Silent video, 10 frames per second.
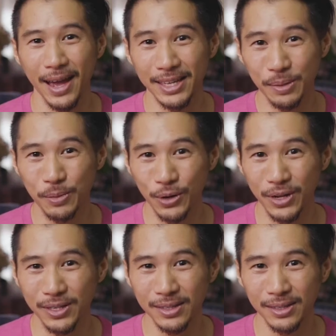As a
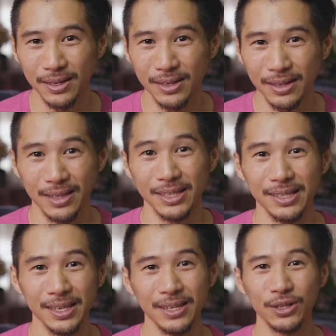bonus, this
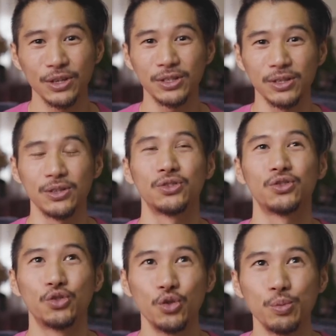thing looks
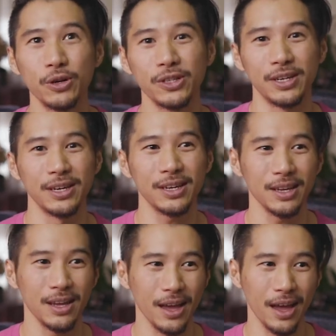super sick
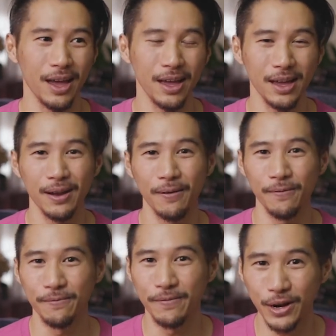and
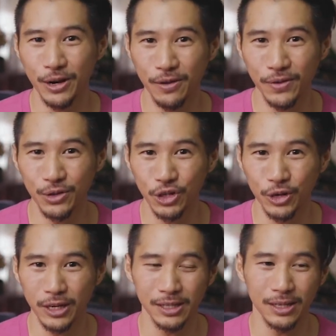very
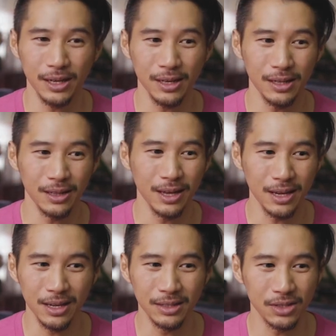futuristic,
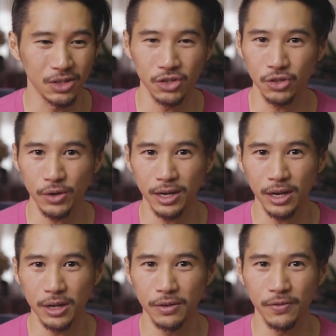like it's straight
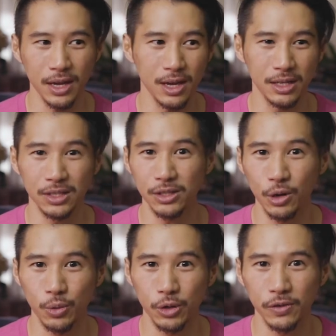out of a
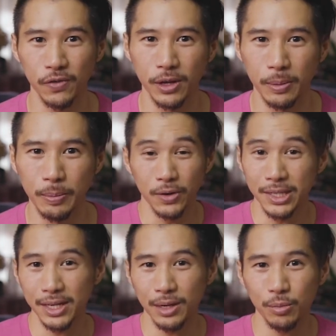Star Wars film.
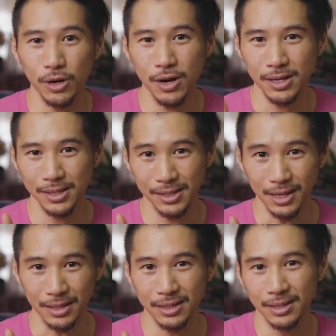Reason number
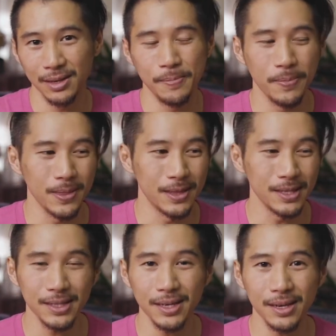6,
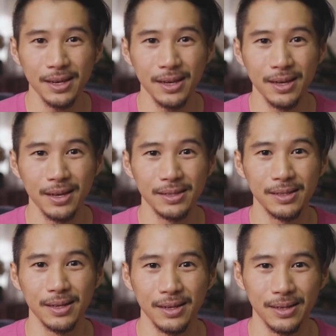this thing
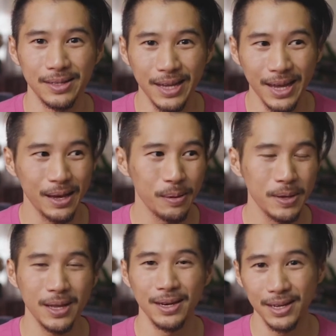is
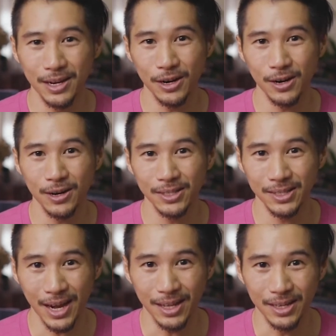damn near
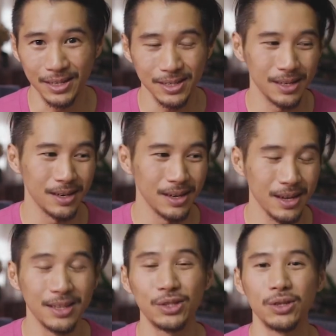silent.
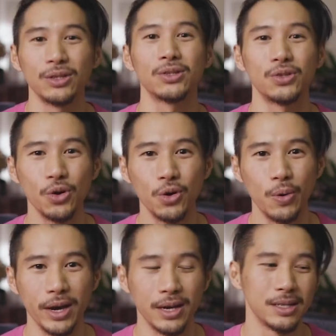It's so
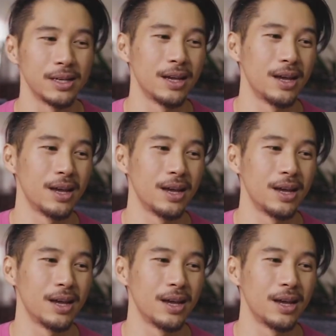quiet.